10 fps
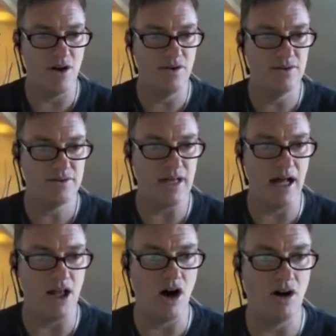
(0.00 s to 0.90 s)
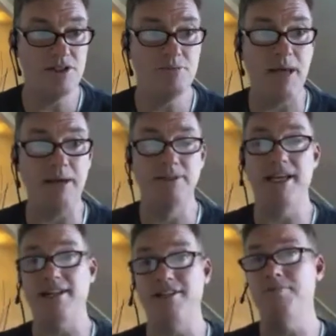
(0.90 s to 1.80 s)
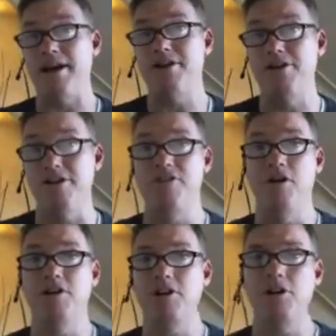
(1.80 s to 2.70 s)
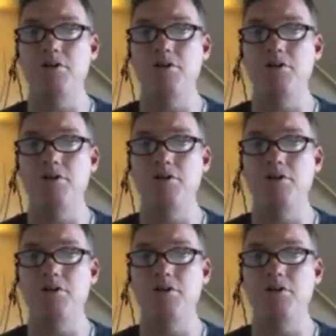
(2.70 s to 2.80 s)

So I'll always be able to get to my current focus.